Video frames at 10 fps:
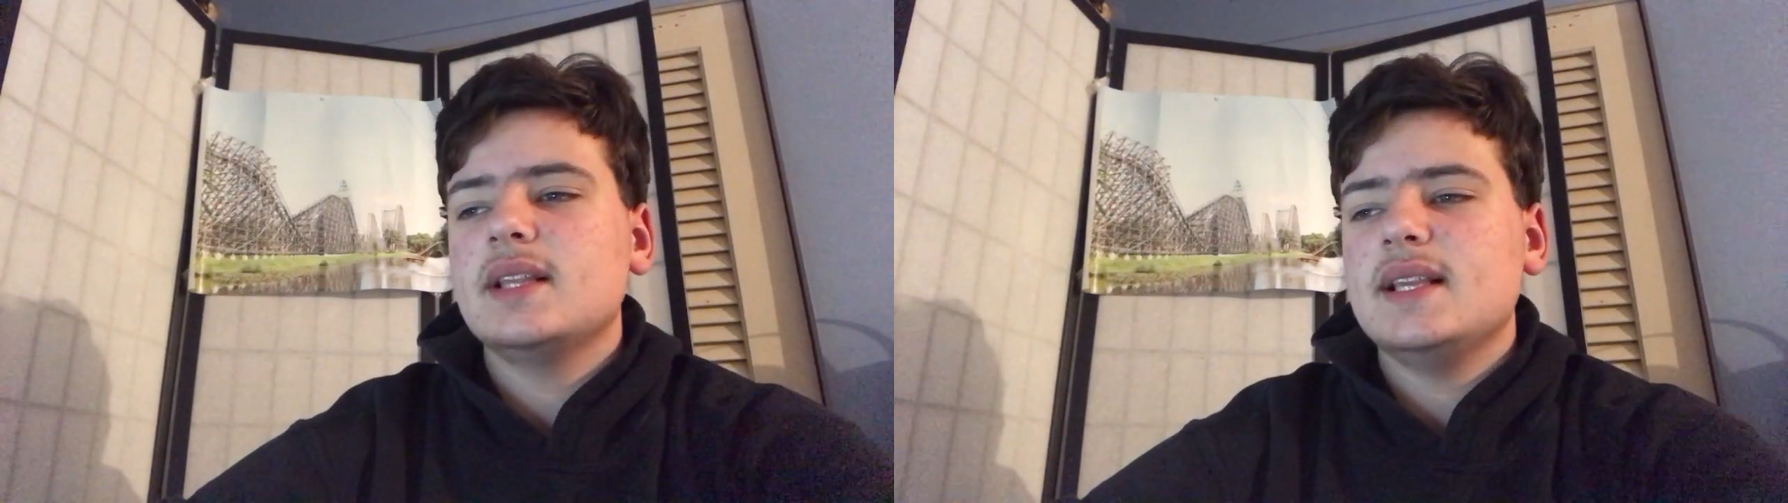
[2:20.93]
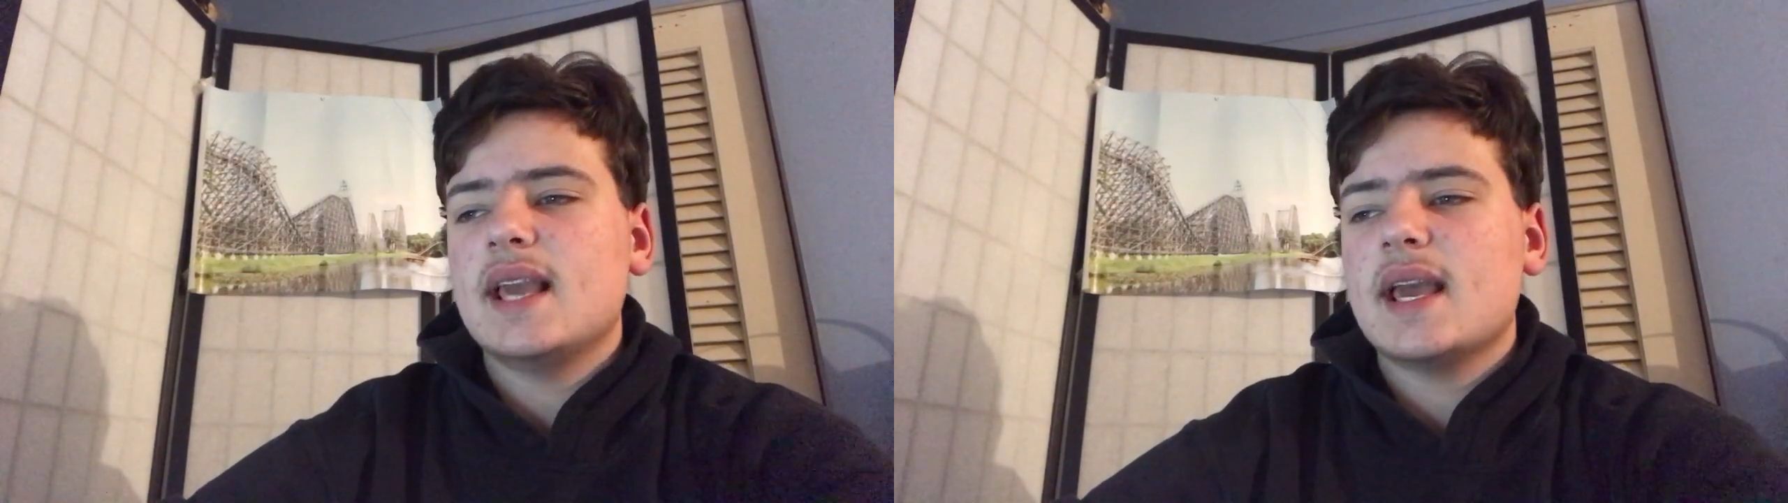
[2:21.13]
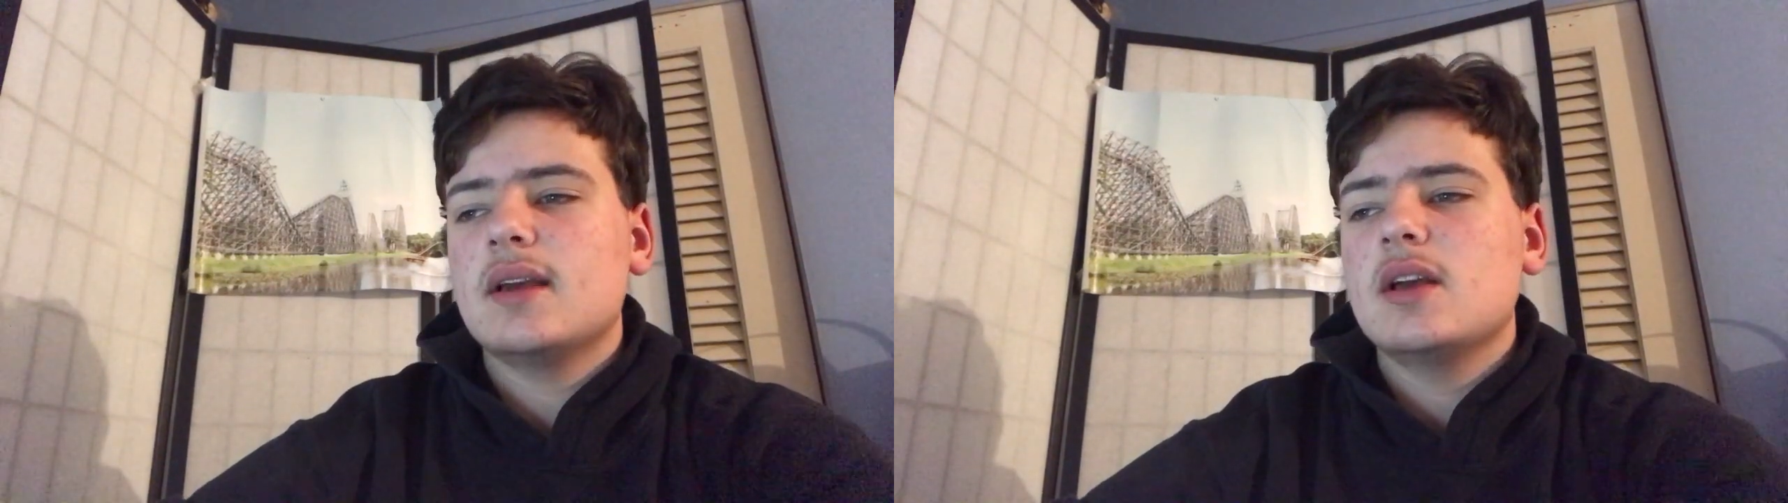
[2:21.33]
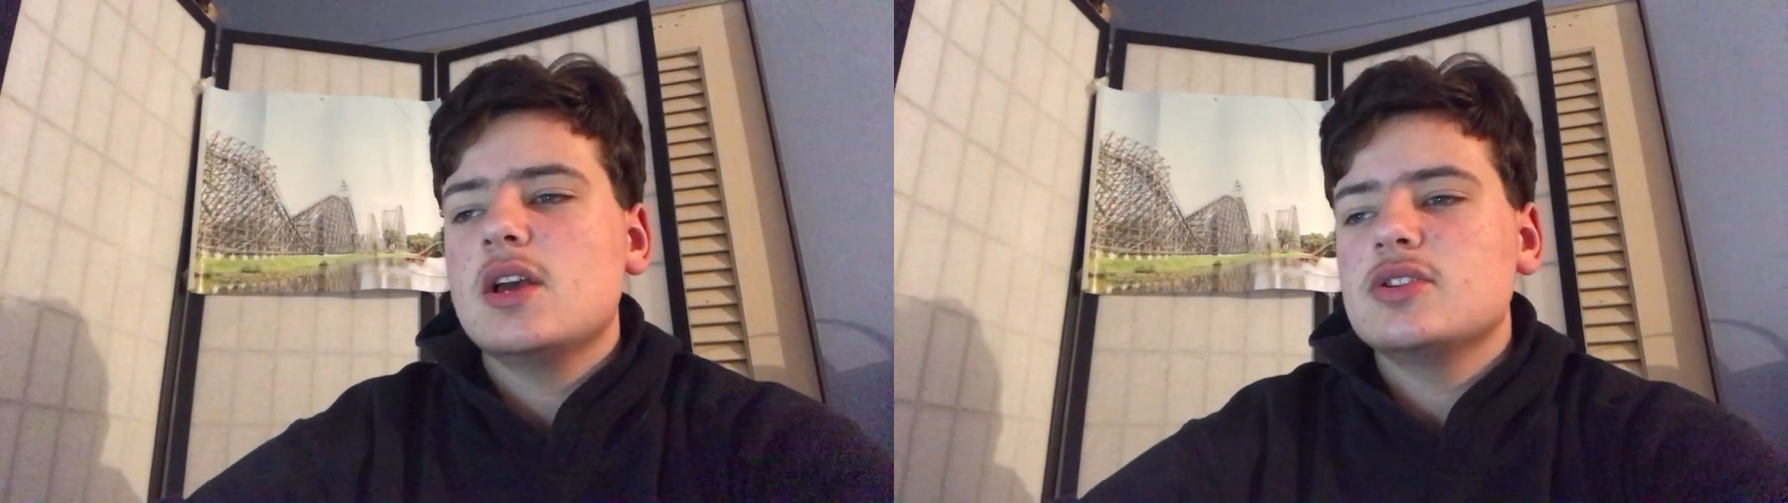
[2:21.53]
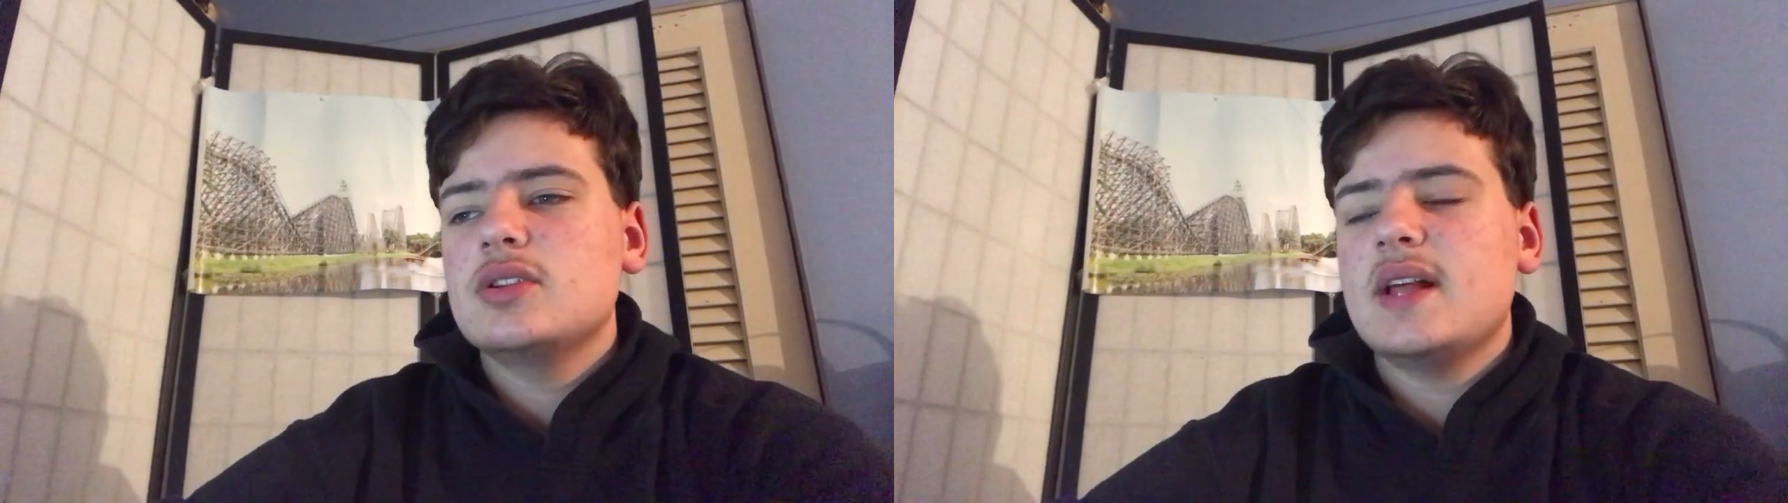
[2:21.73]
yeah.
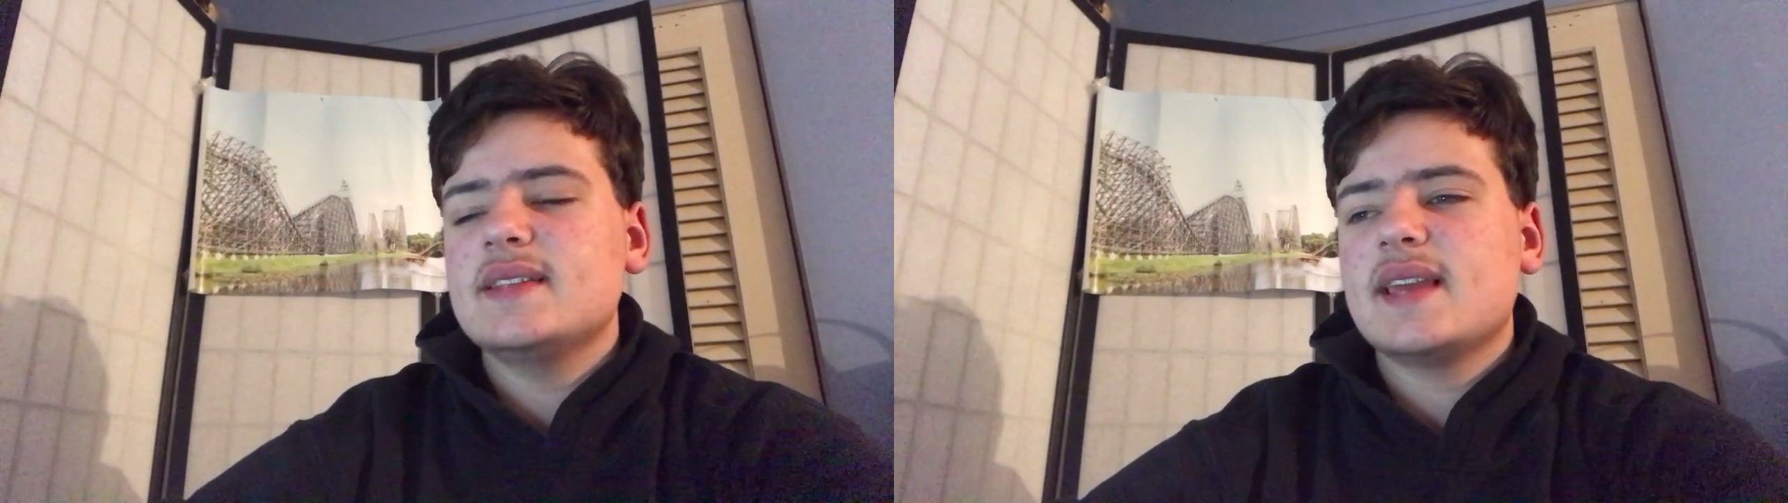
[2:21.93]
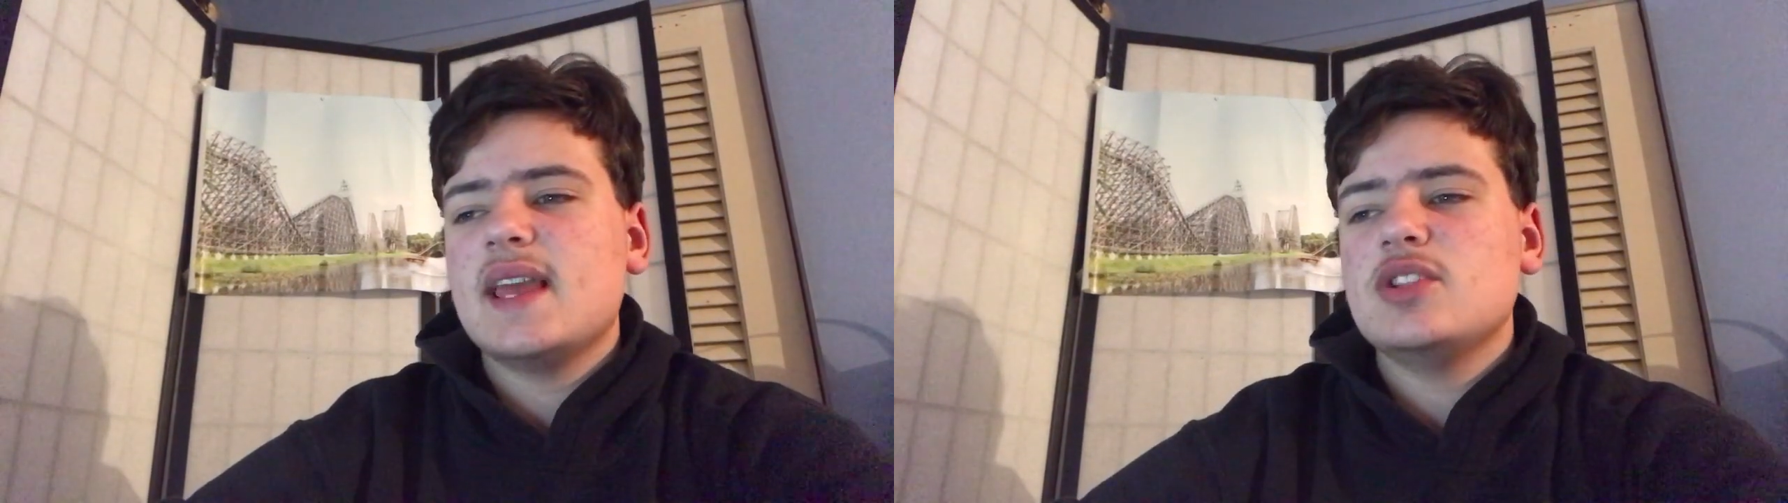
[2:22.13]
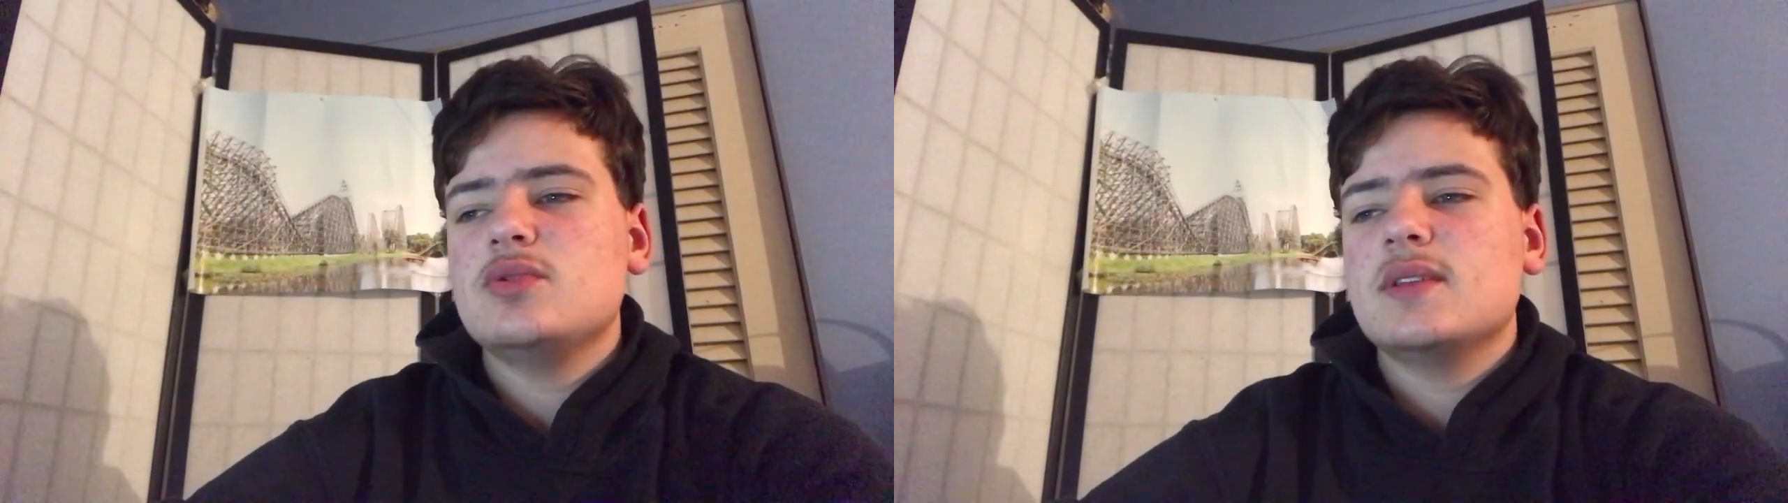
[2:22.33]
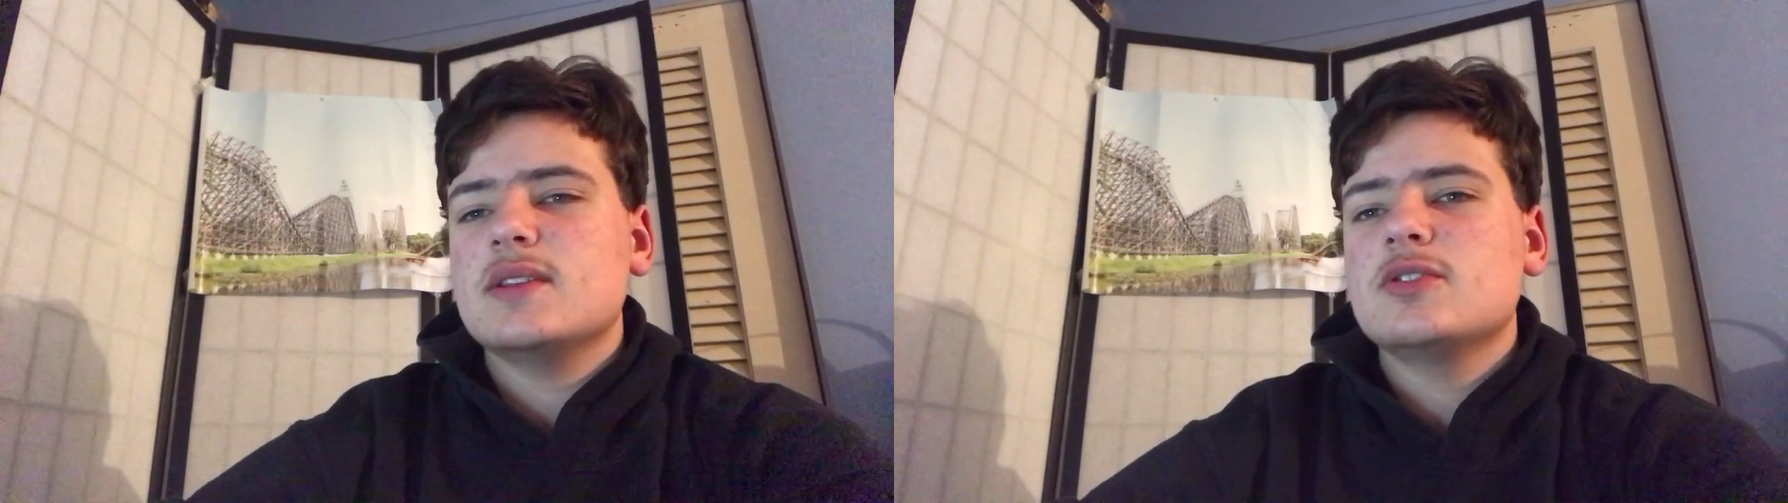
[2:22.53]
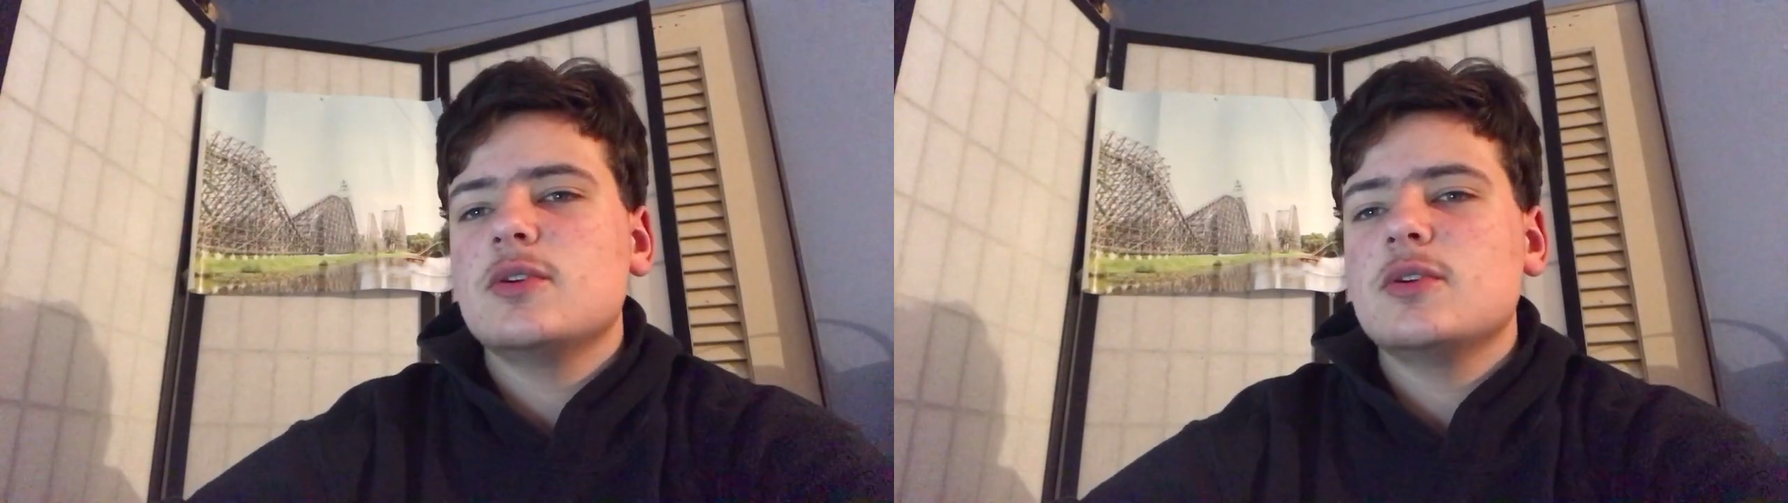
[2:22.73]
So let's get into this.